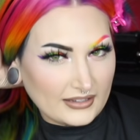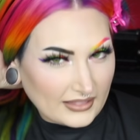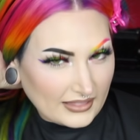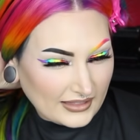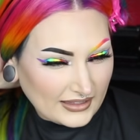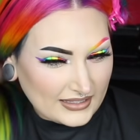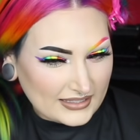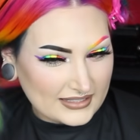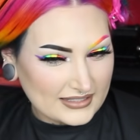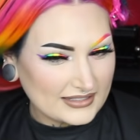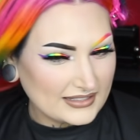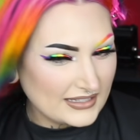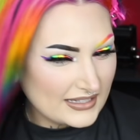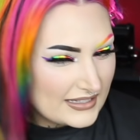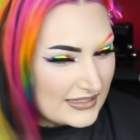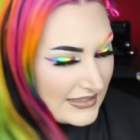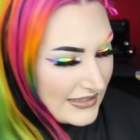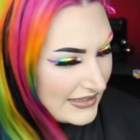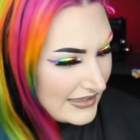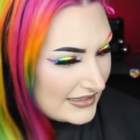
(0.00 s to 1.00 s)
this
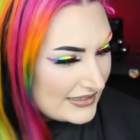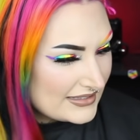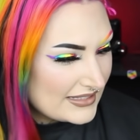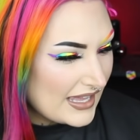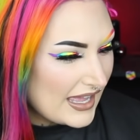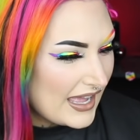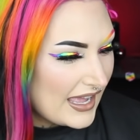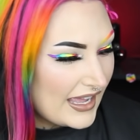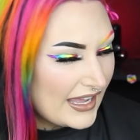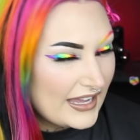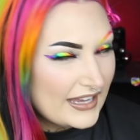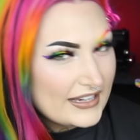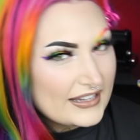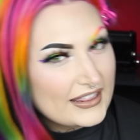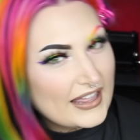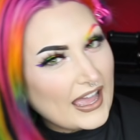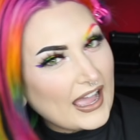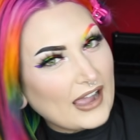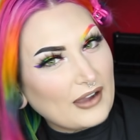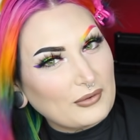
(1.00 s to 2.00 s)
is the side
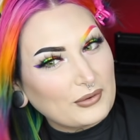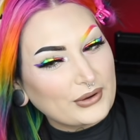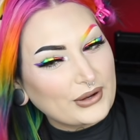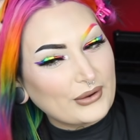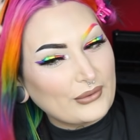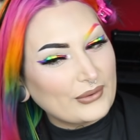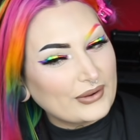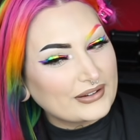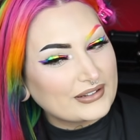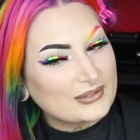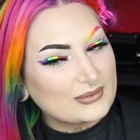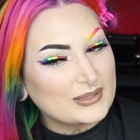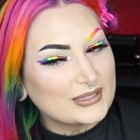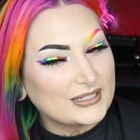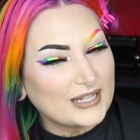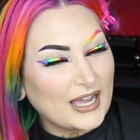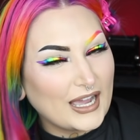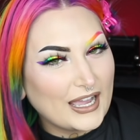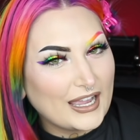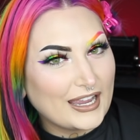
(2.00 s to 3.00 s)
that we're going to be
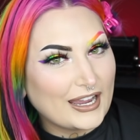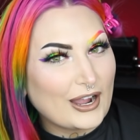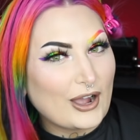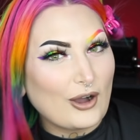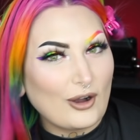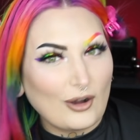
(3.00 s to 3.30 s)
dyeing